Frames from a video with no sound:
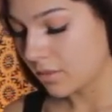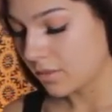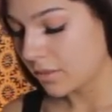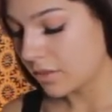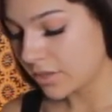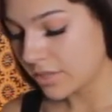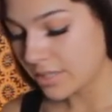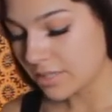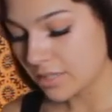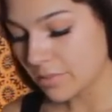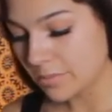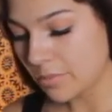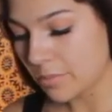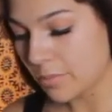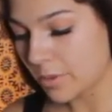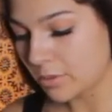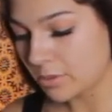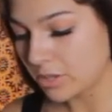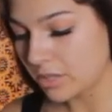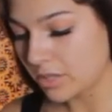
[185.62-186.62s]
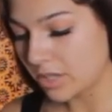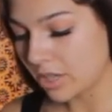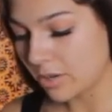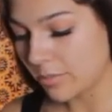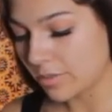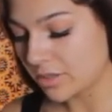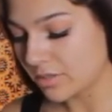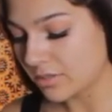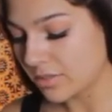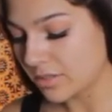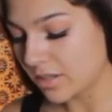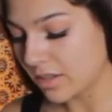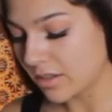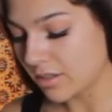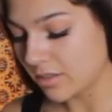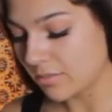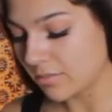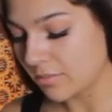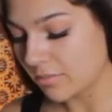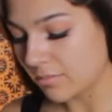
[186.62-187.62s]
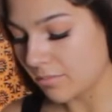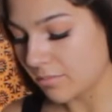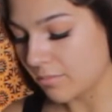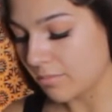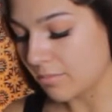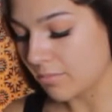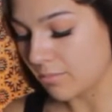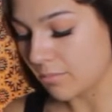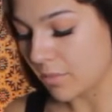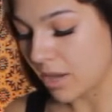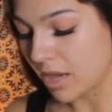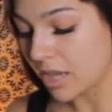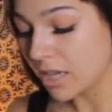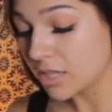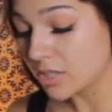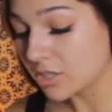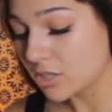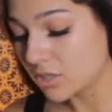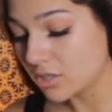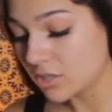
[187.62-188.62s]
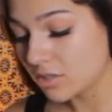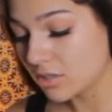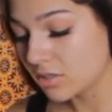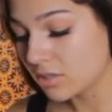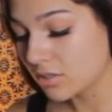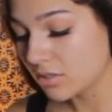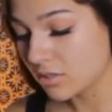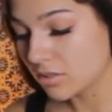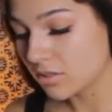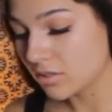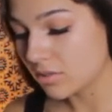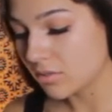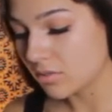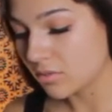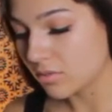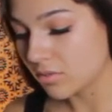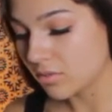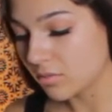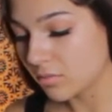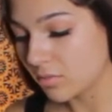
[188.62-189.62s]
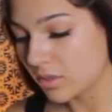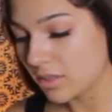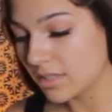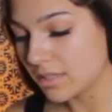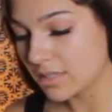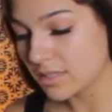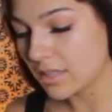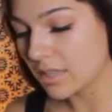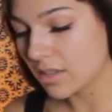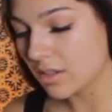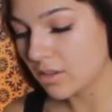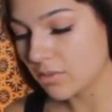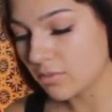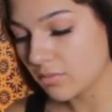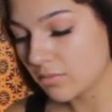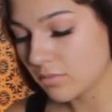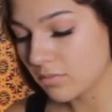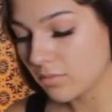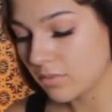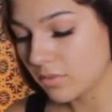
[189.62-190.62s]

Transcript: There is some emotion here, but there's not much with this Leo.